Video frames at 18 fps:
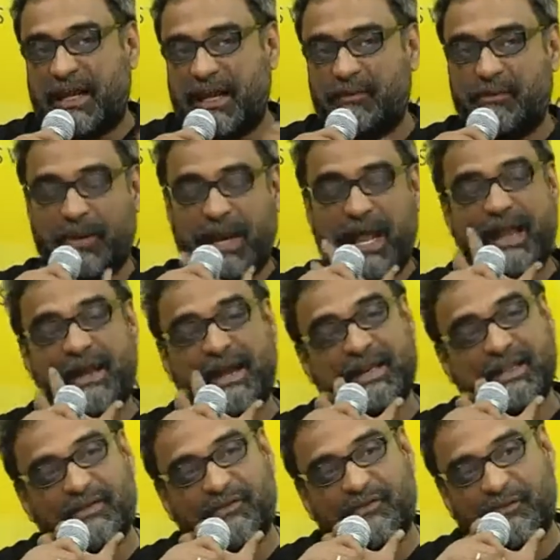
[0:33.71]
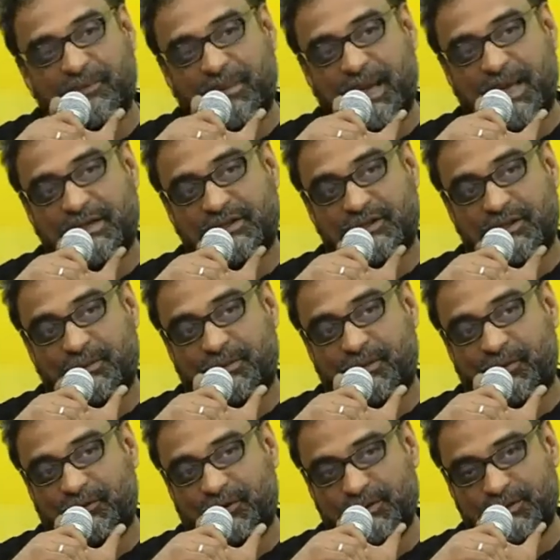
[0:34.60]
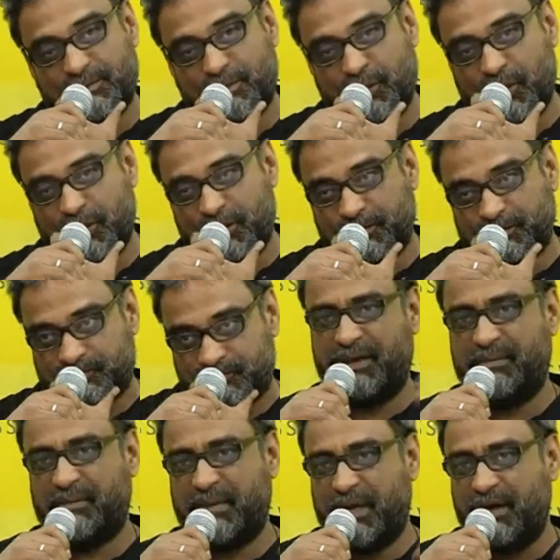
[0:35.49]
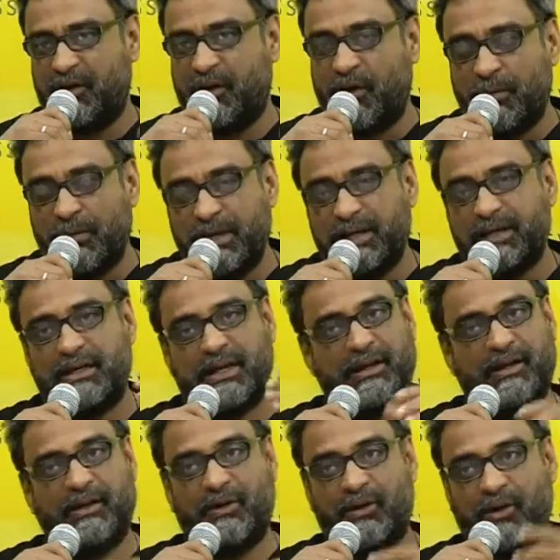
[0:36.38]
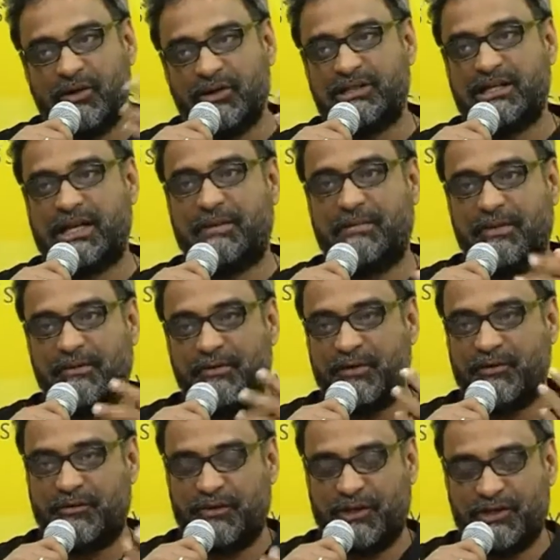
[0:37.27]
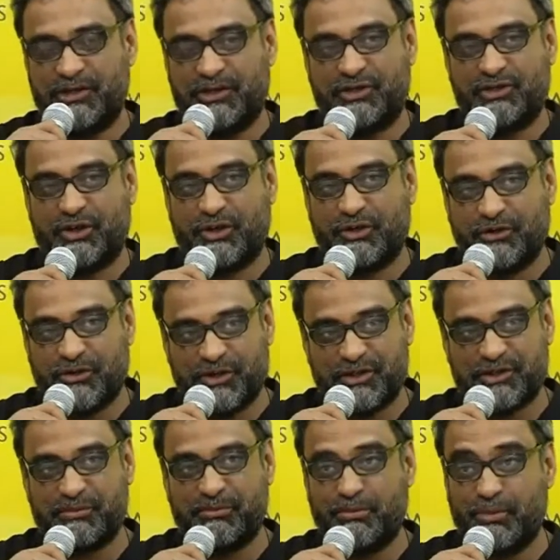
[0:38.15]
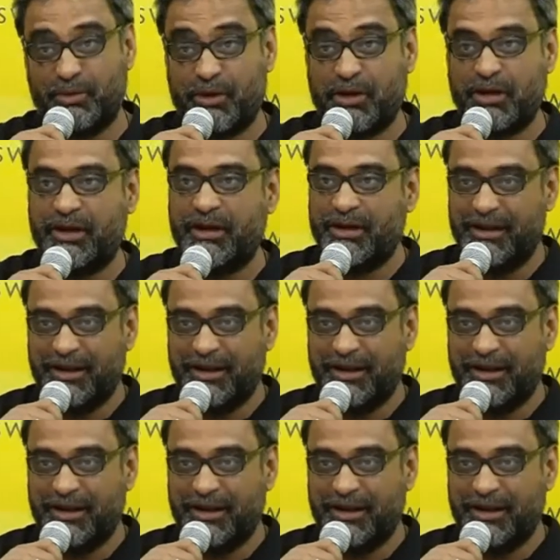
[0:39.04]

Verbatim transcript: And when I read the manuscript of this book, I normally take a long time even to finish a John Grisham book.